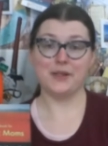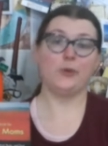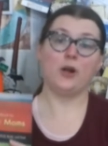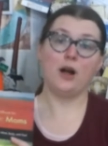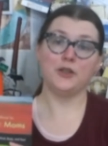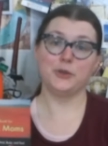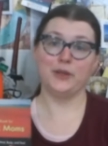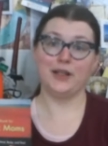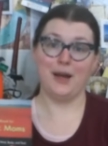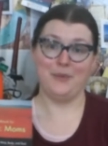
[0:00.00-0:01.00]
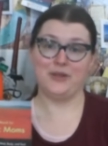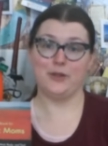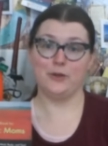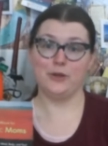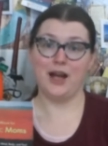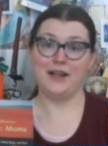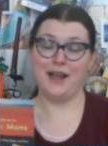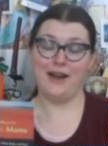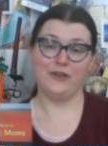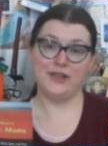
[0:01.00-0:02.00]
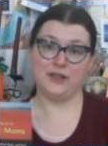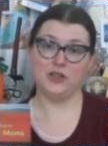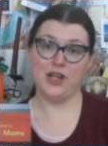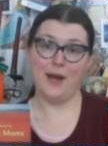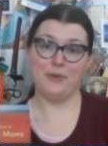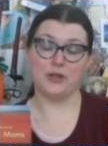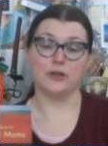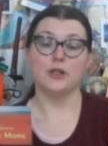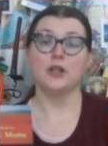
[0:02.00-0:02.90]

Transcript: and we're all doing an episode on every single chapter.